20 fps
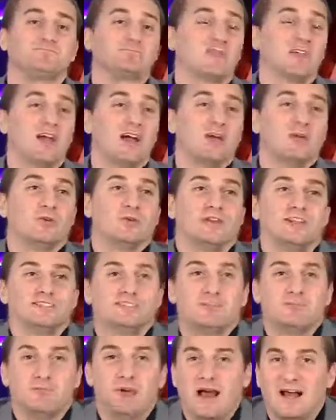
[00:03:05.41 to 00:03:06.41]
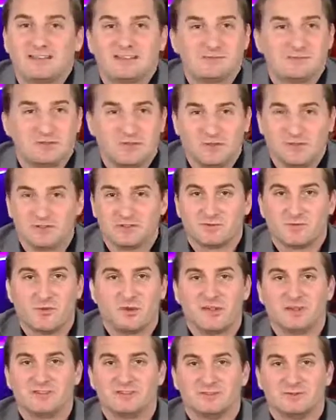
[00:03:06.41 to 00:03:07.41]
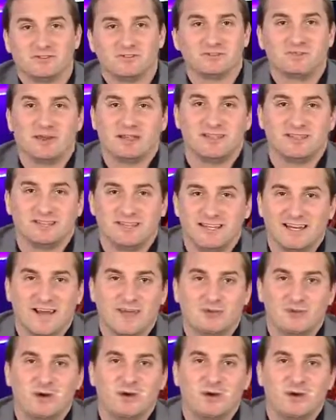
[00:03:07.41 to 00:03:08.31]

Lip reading: Now, it's impossible at this point to speculate out